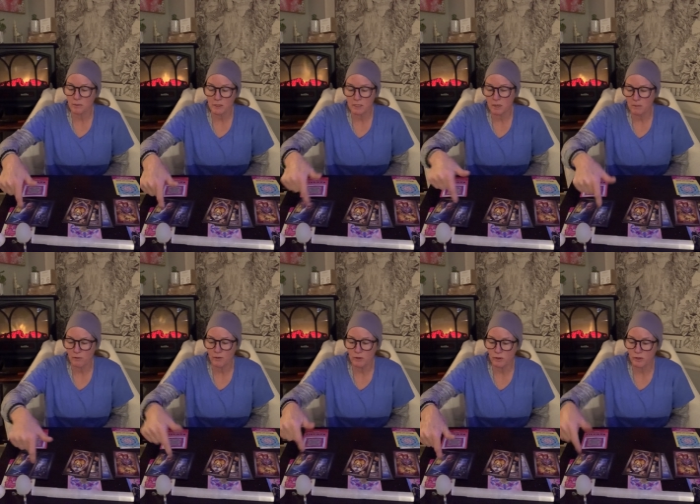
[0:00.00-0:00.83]
But some of
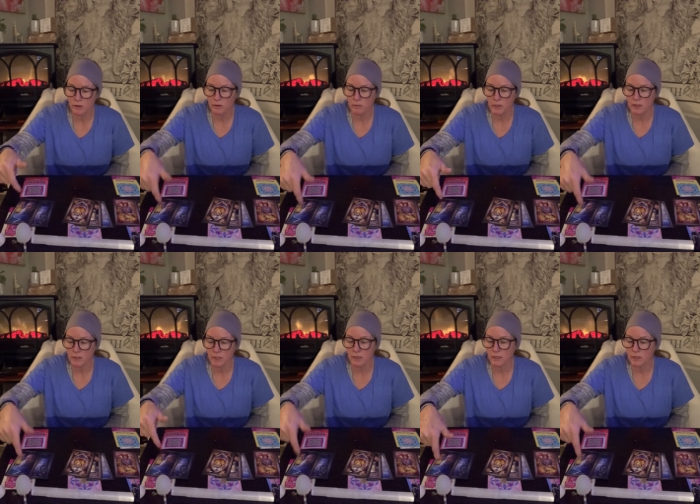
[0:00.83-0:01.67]
you, you're
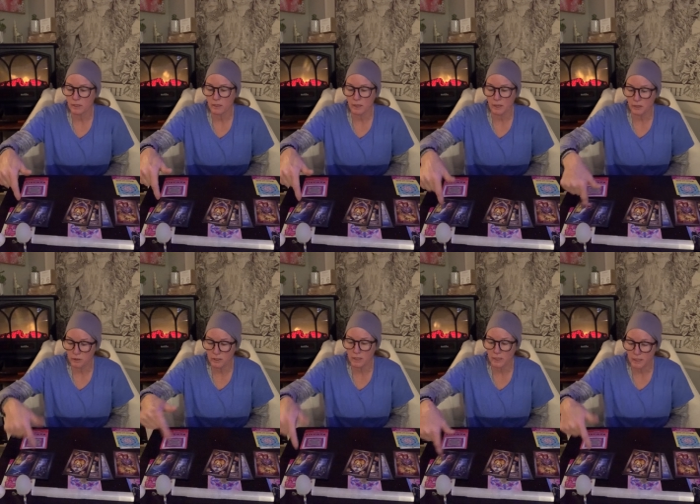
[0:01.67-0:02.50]
within and
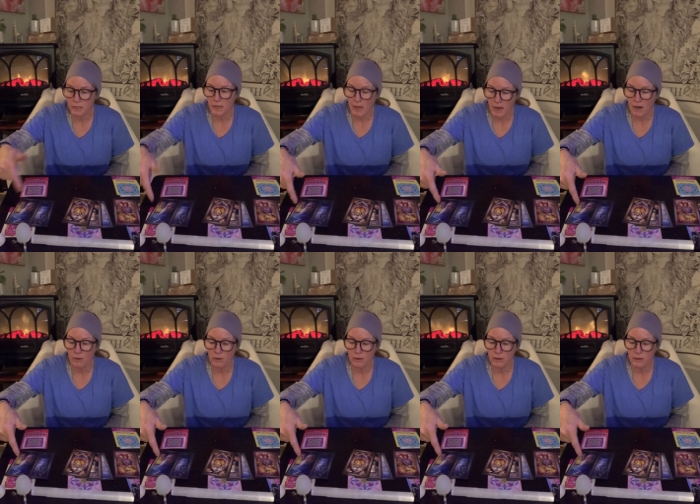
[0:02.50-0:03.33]
you need to get
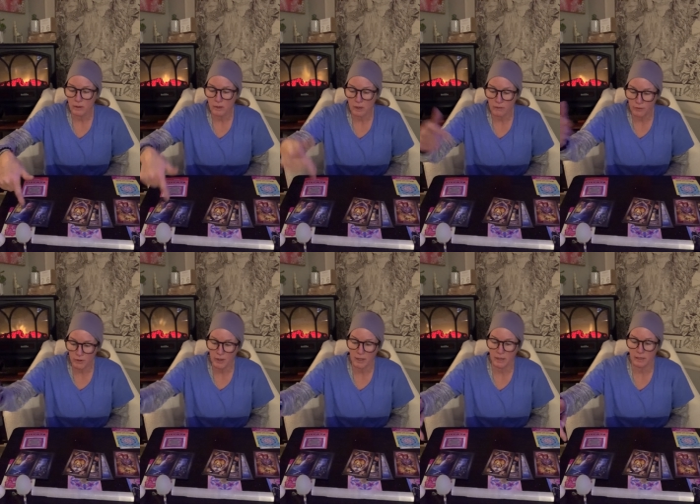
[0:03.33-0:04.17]
out of your
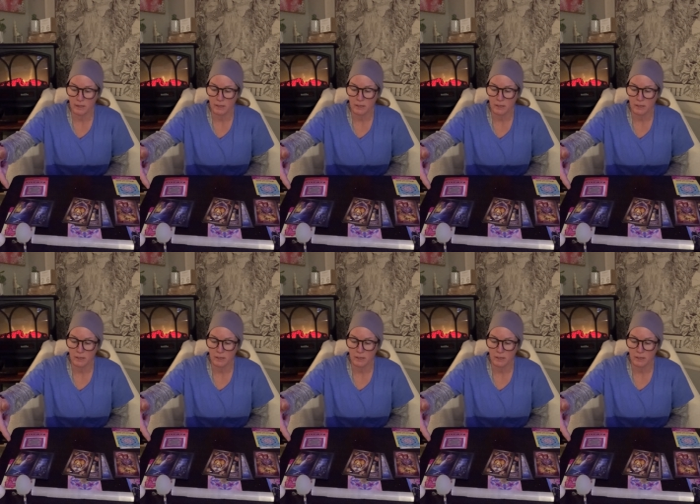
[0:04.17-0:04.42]
head.